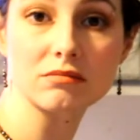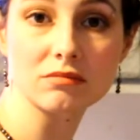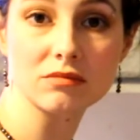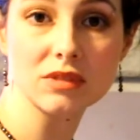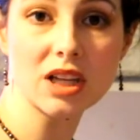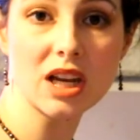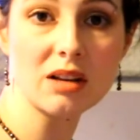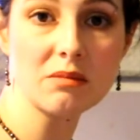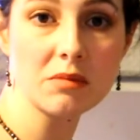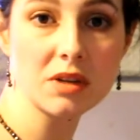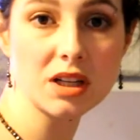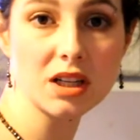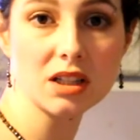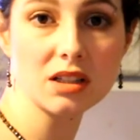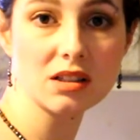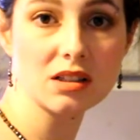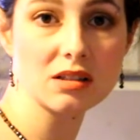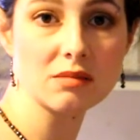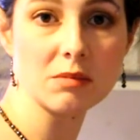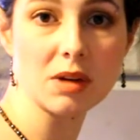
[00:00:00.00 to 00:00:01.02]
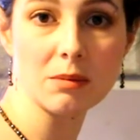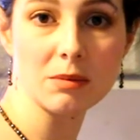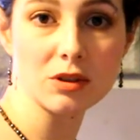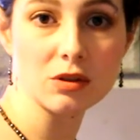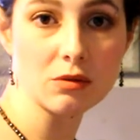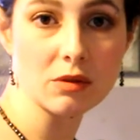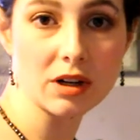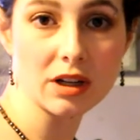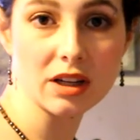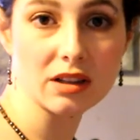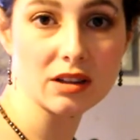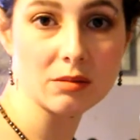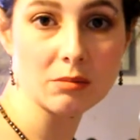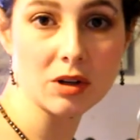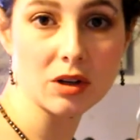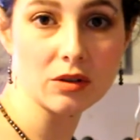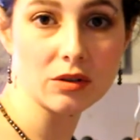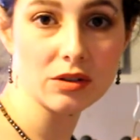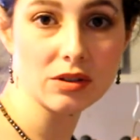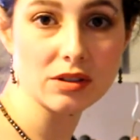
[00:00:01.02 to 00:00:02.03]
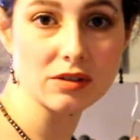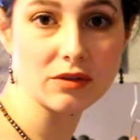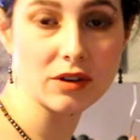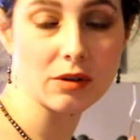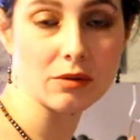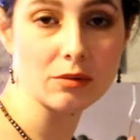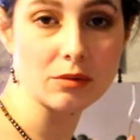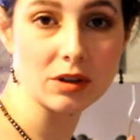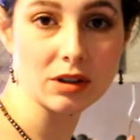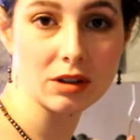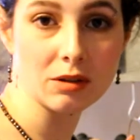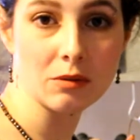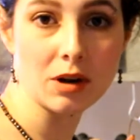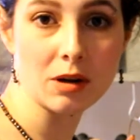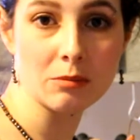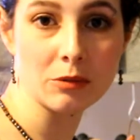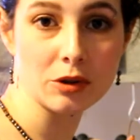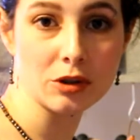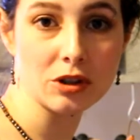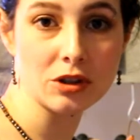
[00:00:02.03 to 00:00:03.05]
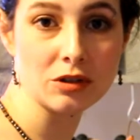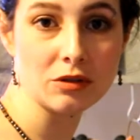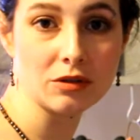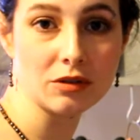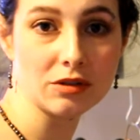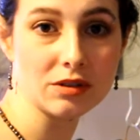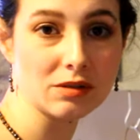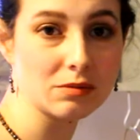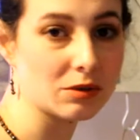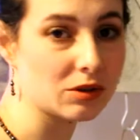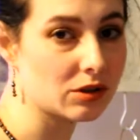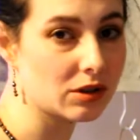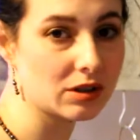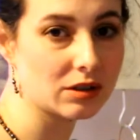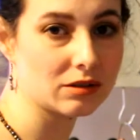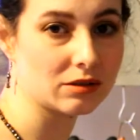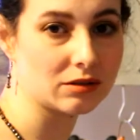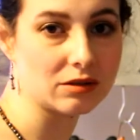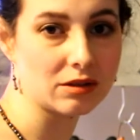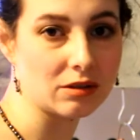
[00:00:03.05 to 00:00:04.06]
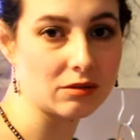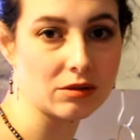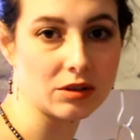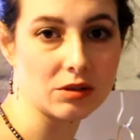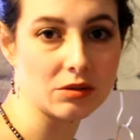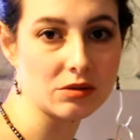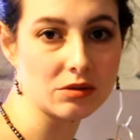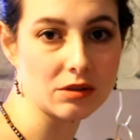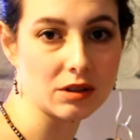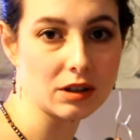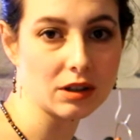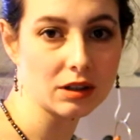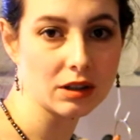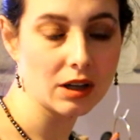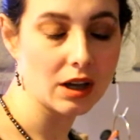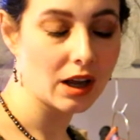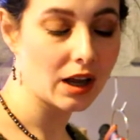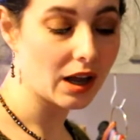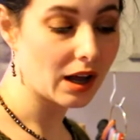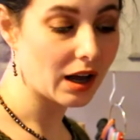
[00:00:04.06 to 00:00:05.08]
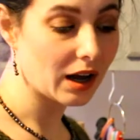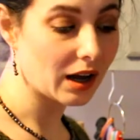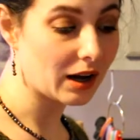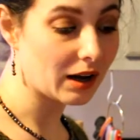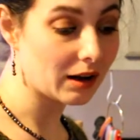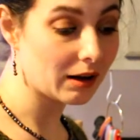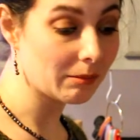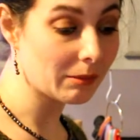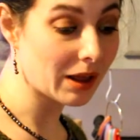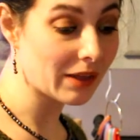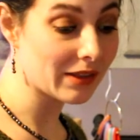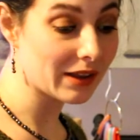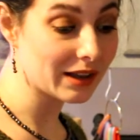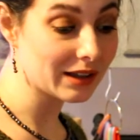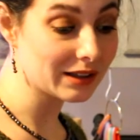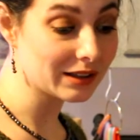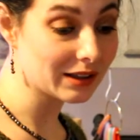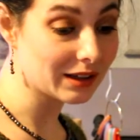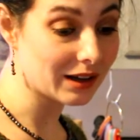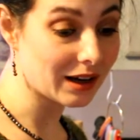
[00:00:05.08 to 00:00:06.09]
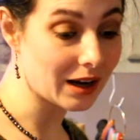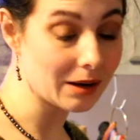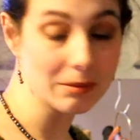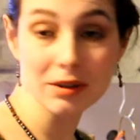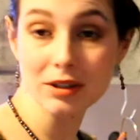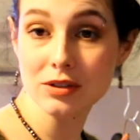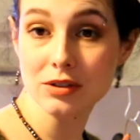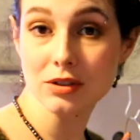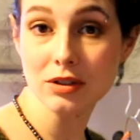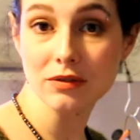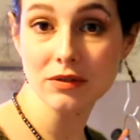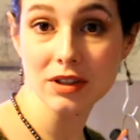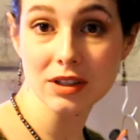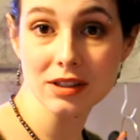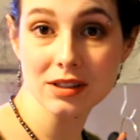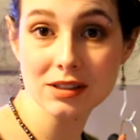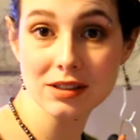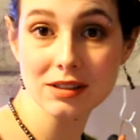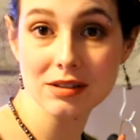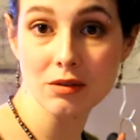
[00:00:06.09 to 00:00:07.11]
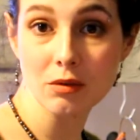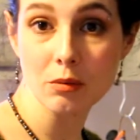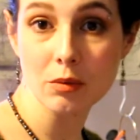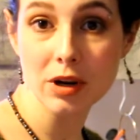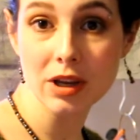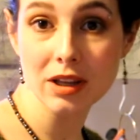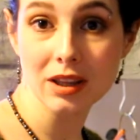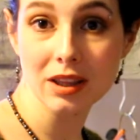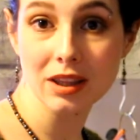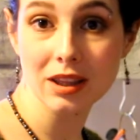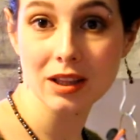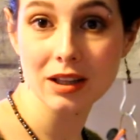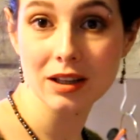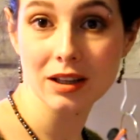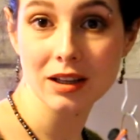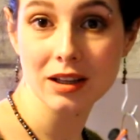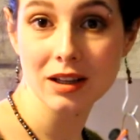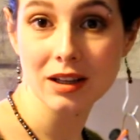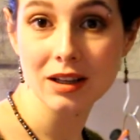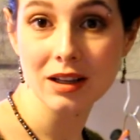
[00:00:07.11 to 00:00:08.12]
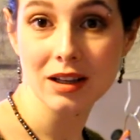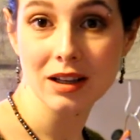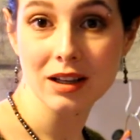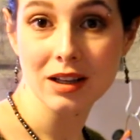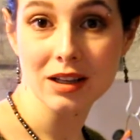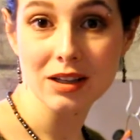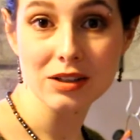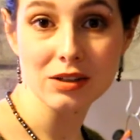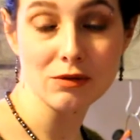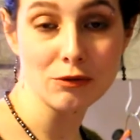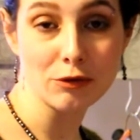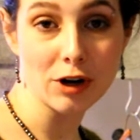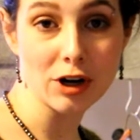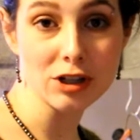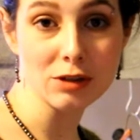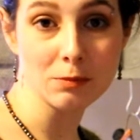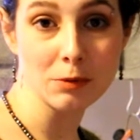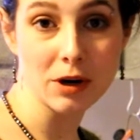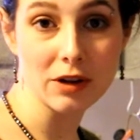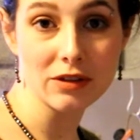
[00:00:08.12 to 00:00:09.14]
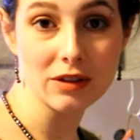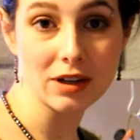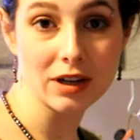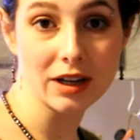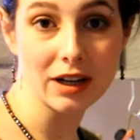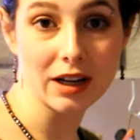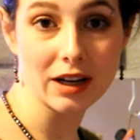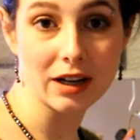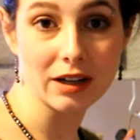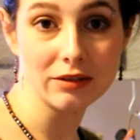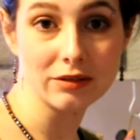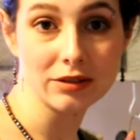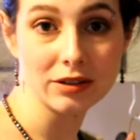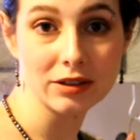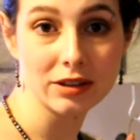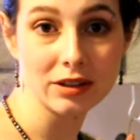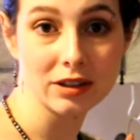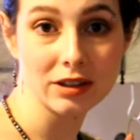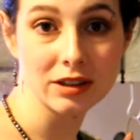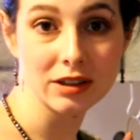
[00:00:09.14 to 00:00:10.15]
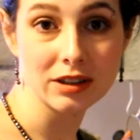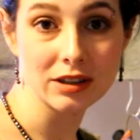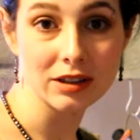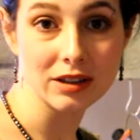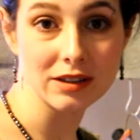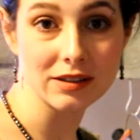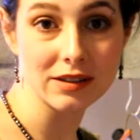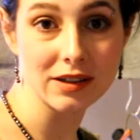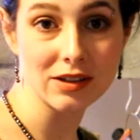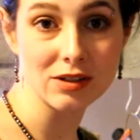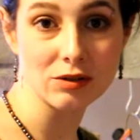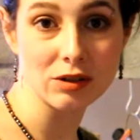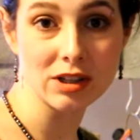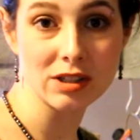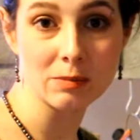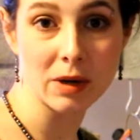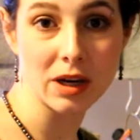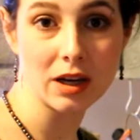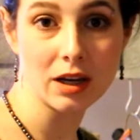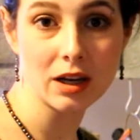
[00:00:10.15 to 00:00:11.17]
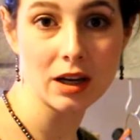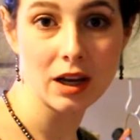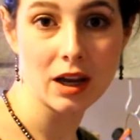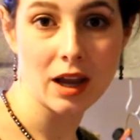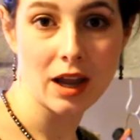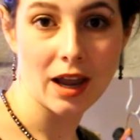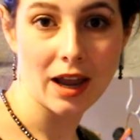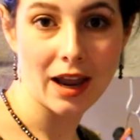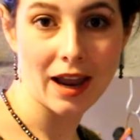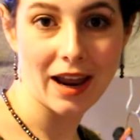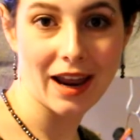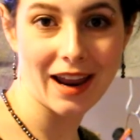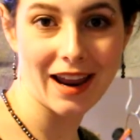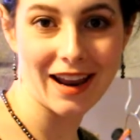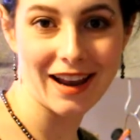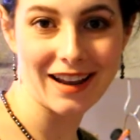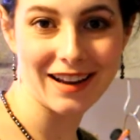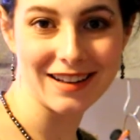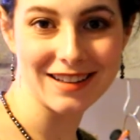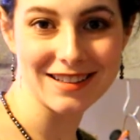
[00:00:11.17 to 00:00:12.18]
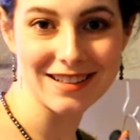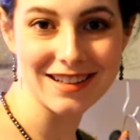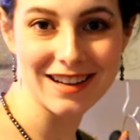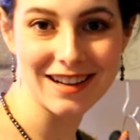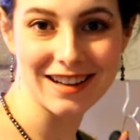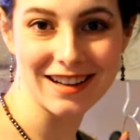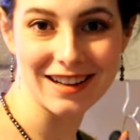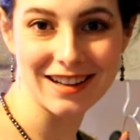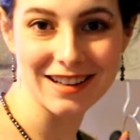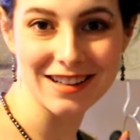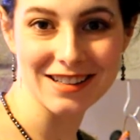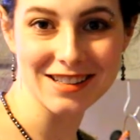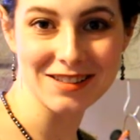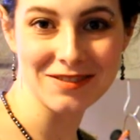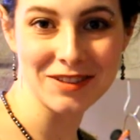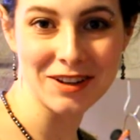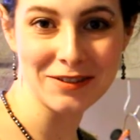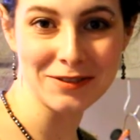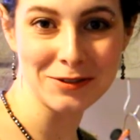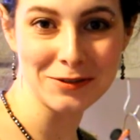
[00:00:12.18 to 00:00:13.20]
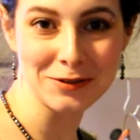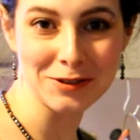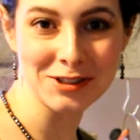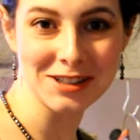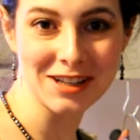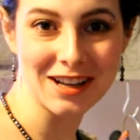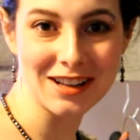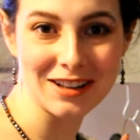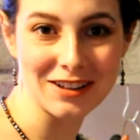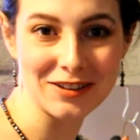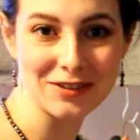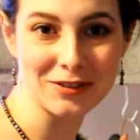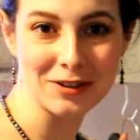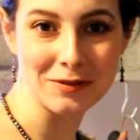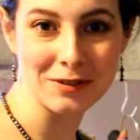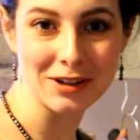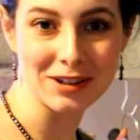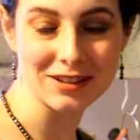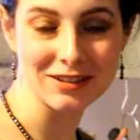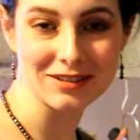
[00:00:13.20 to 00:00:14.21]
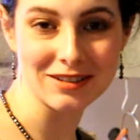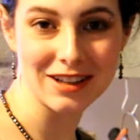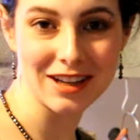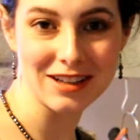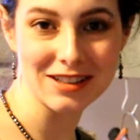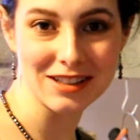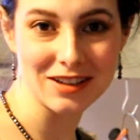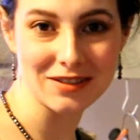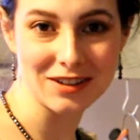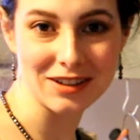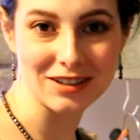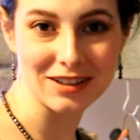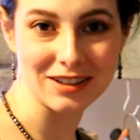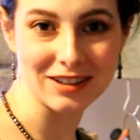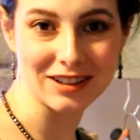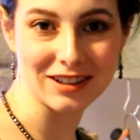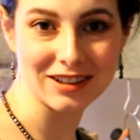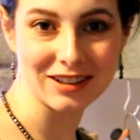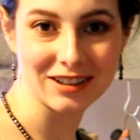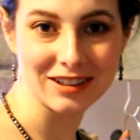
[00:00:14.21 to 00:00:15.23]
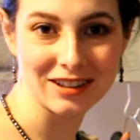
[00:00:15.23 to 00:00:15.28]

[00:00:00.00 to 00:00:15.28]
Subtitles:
10 minutes, maybe 20 at the most, if I really want mushy noodles, which I don't usually. And then I'm going to serve this with some fresh bread that I have, because I stress bake, and some leftover salad from our Thanksgiving dinner.